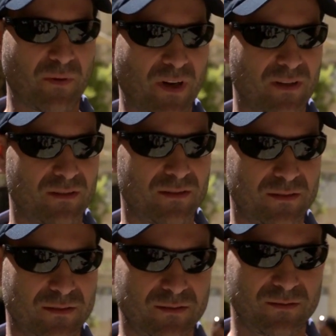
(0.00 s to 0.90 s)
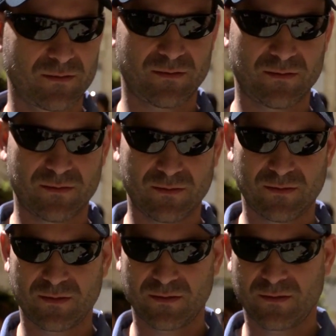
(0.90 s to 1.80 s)
Right. the question is, what does that
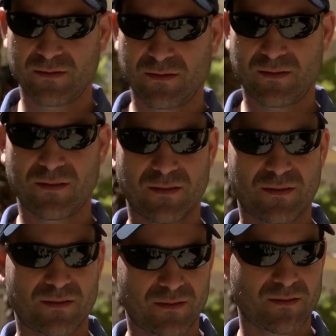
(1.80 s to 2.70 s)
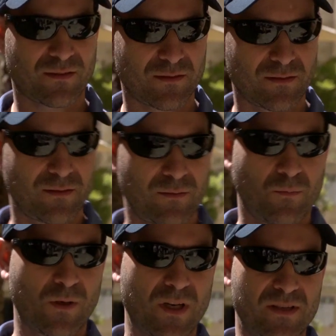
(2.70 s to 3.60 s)
word really mean? Okay?
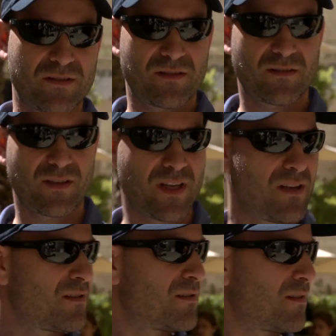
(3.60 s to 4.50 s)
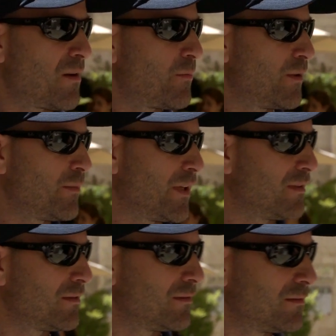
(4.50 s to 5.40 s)
Was, is, and will be.